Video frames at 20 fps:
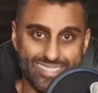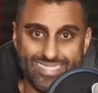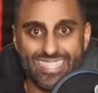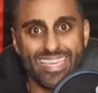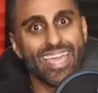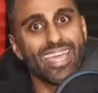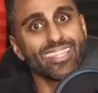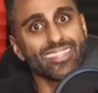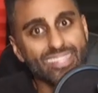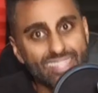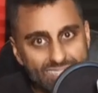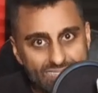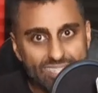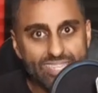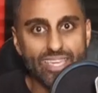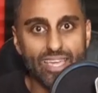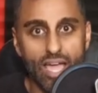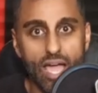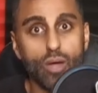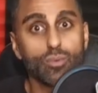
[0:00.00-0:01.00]

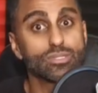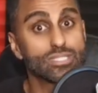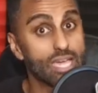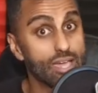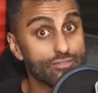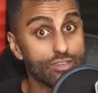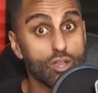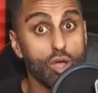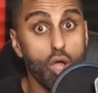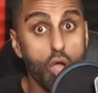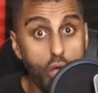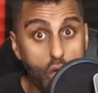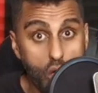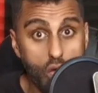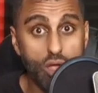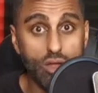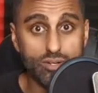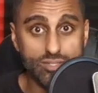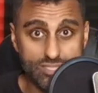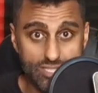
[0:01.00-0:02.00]
technically I was having a
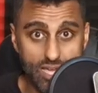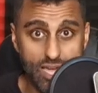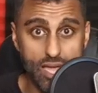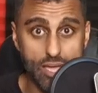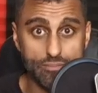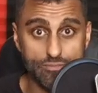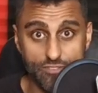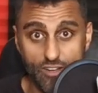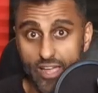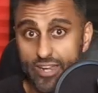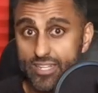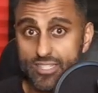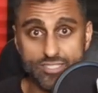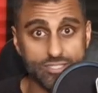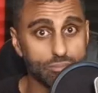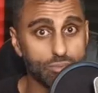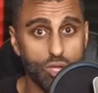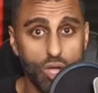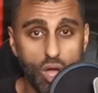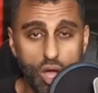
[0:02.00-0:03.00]
hard time finding
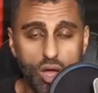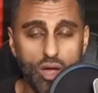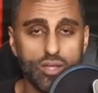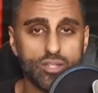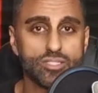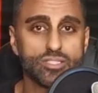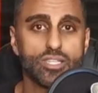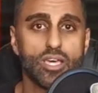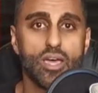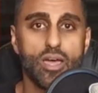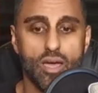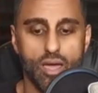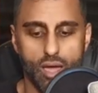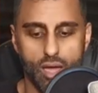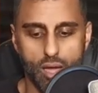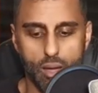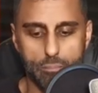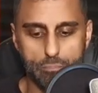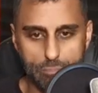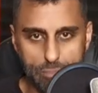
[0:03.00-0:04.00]
some cons
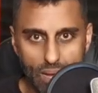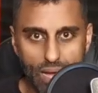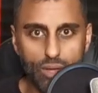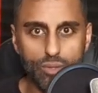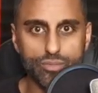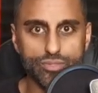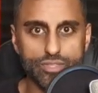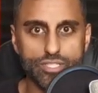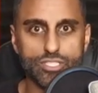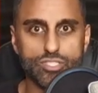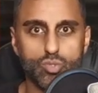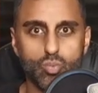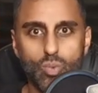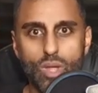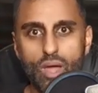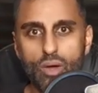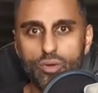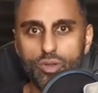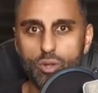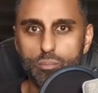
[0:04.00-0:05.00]
about this
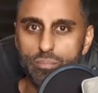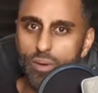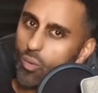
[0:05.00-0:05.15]
router.